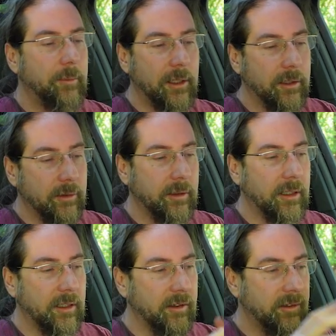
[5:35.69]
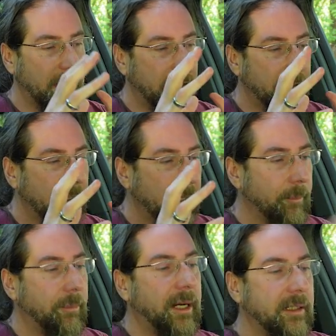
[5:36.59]
We're gonna do that in a second.
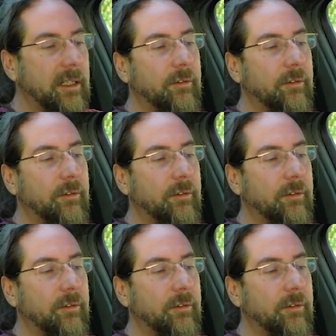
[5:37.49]
But